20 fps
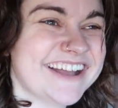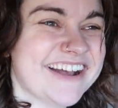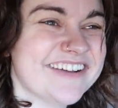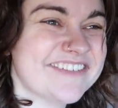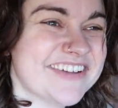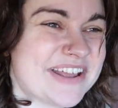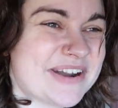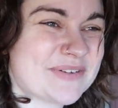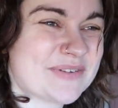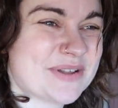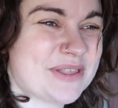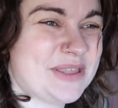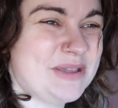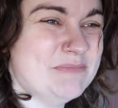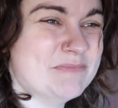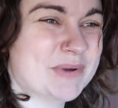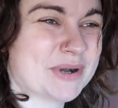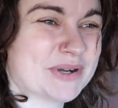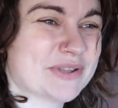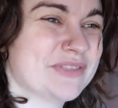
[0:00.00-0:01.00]
I've had a really
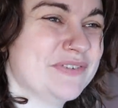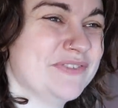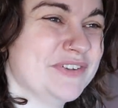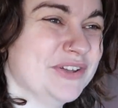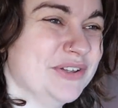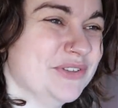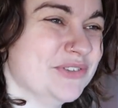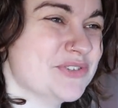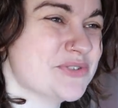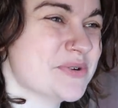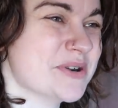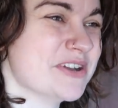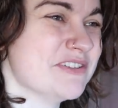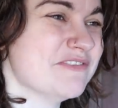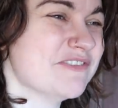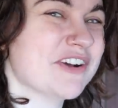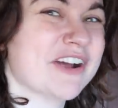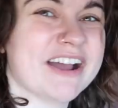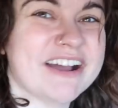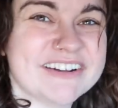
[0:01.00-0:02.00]
birth-filled
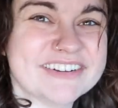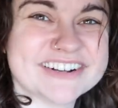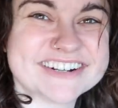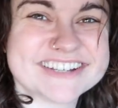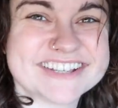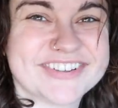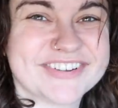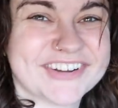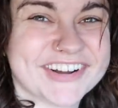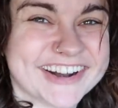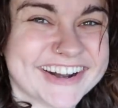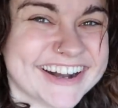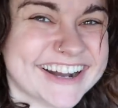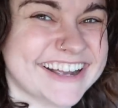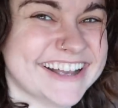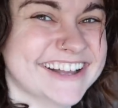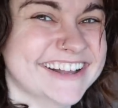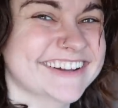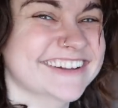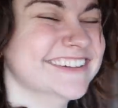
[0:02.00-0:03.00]
24 hours for
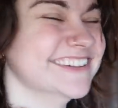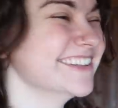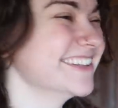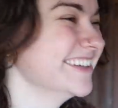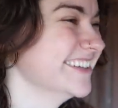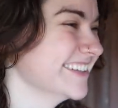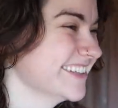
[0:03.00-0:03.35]
real.